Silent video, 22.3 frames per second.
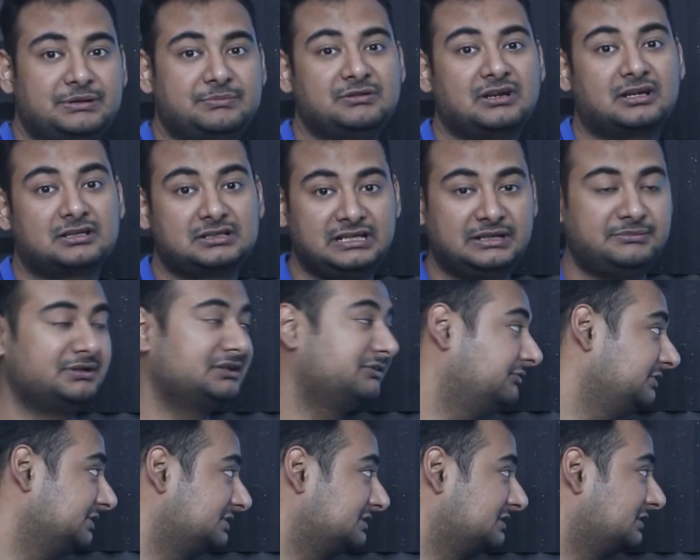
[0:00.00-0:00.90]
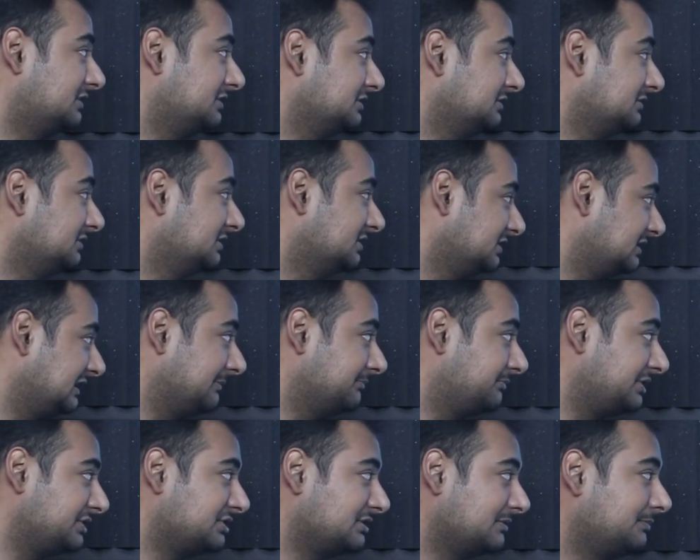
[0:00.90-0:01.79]
people are claiming with certain uh,
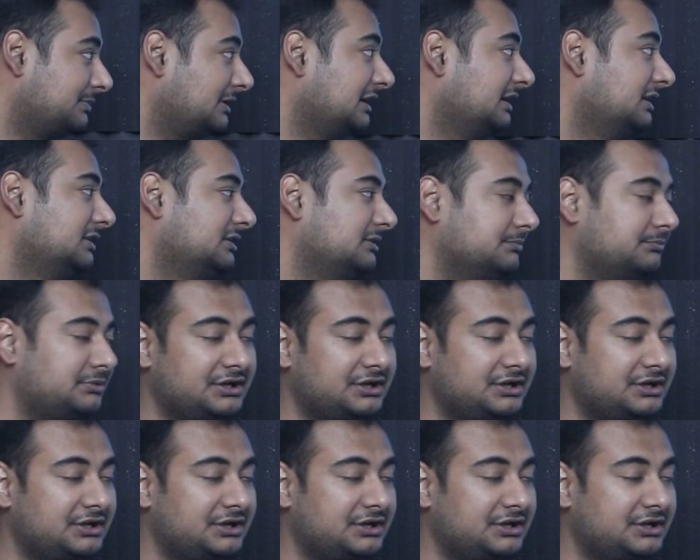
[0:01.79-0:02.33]
temperature pr uh,